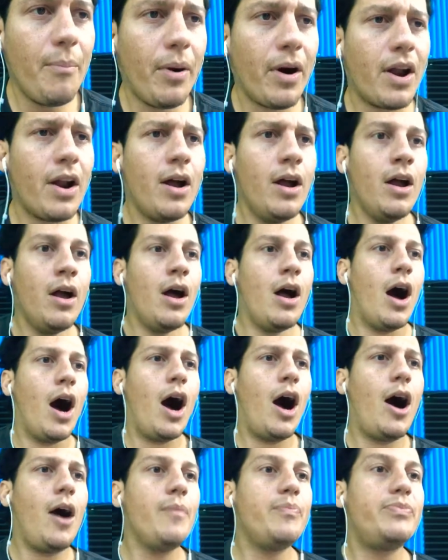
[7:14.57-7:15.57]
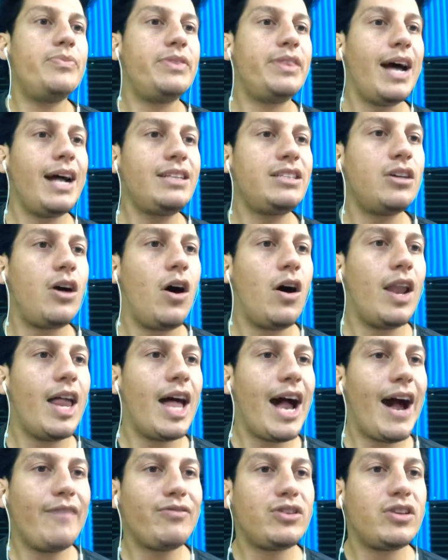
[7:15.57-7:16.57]
But that's all
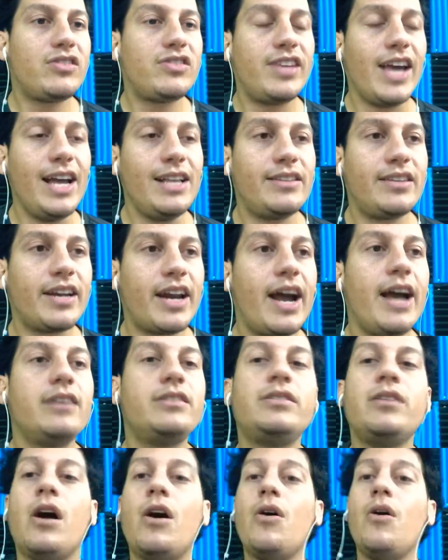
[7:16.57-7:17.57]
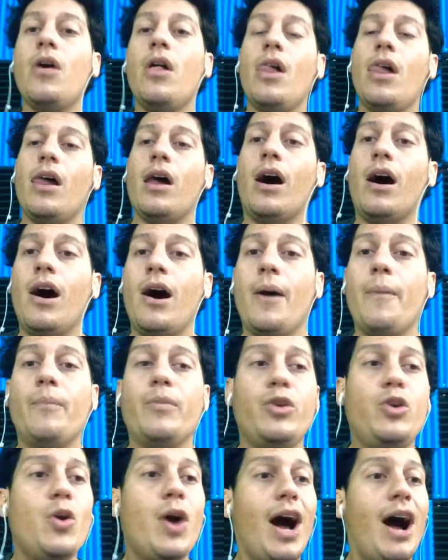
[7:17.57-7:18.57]
I have to say today. So
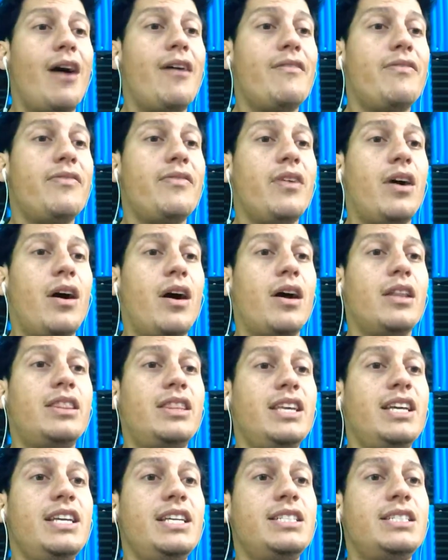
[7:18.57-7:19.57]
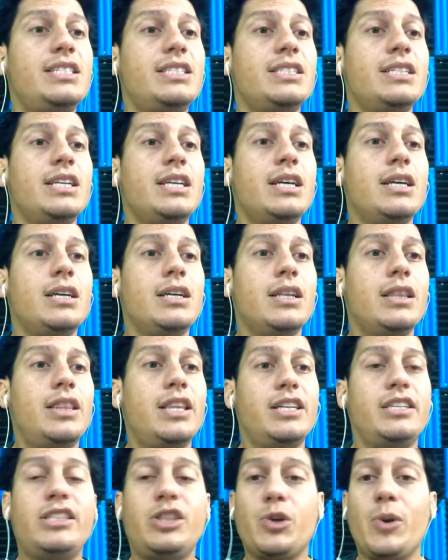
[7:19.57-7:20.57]
you have these
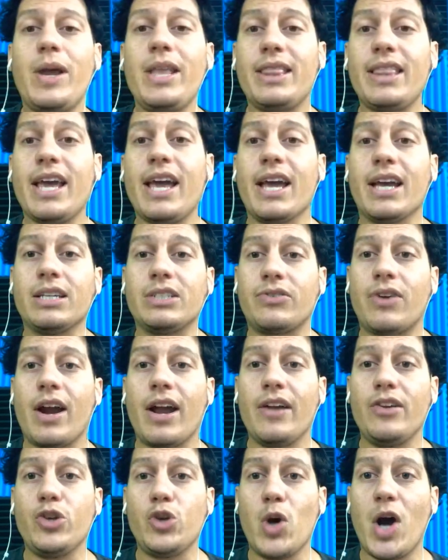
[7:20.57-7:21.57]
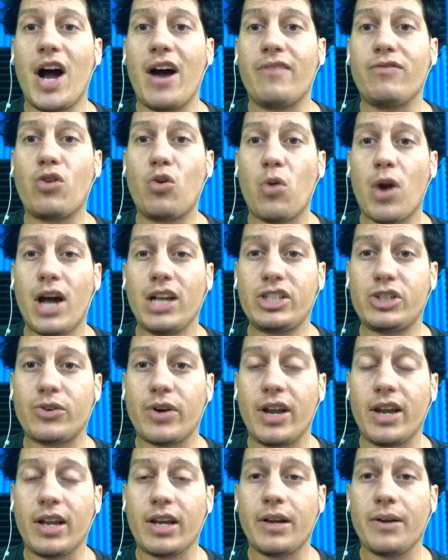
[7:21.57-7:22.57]
three things, right? You have cross
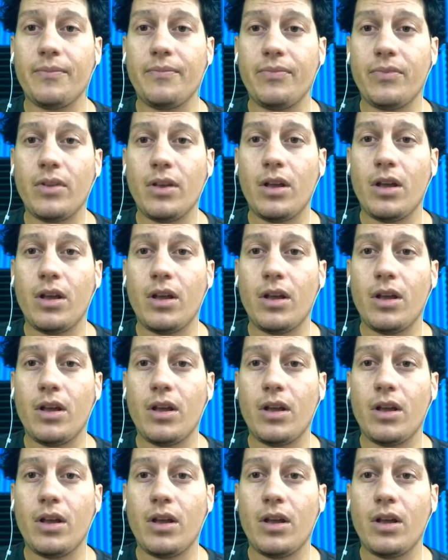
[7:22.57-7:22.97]
training,